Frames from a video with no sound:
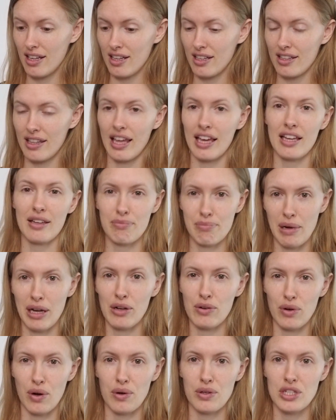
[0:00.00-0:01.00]
like my
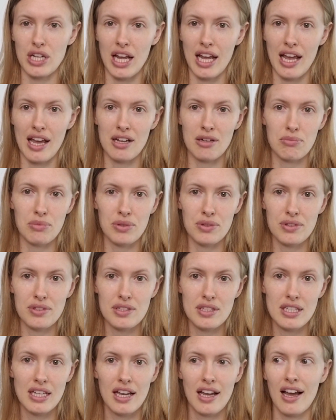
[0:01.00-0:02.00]
crochet
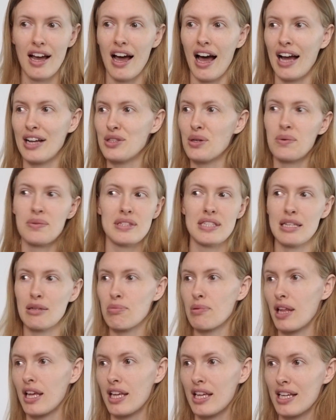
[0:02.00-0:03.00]
animals. I don't see
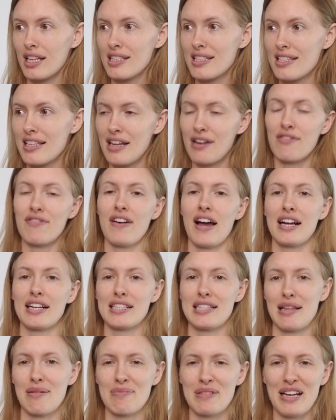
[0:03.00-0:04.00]
blankets. And in fact,
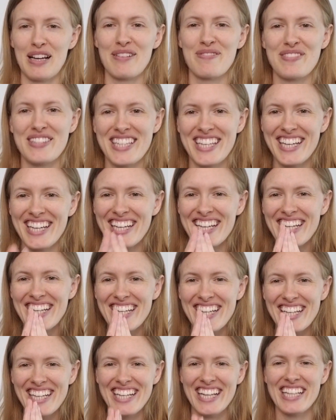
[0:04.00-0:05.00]
sometimes
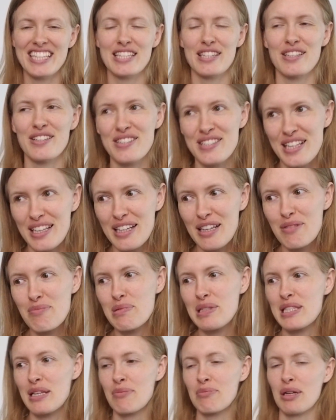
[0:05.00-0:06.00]
it's a little silly,
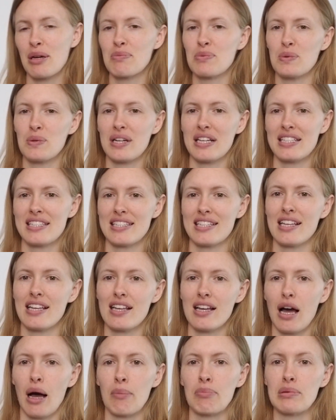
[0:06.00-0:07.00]
but sometimes when I
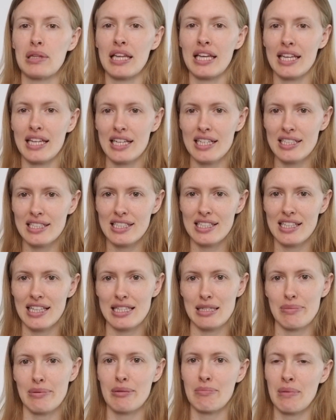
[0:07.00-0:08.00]
see a blanket
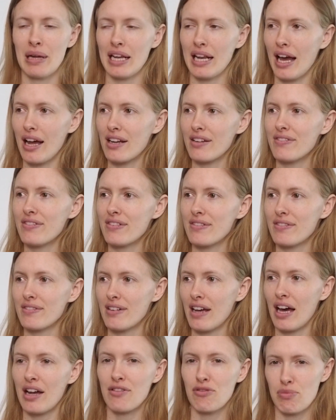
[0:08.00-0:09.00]
that's been made out
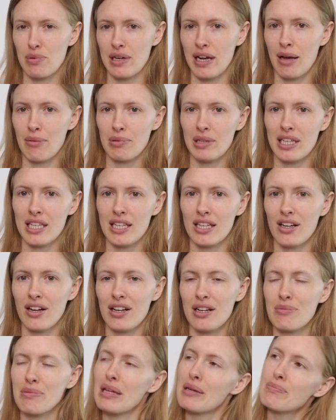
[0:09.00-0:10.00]
of Bernat blanket
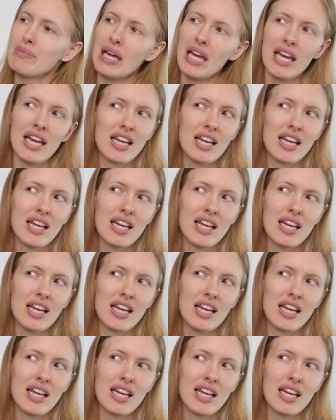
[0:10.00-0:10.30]
yarn, I'm like, man,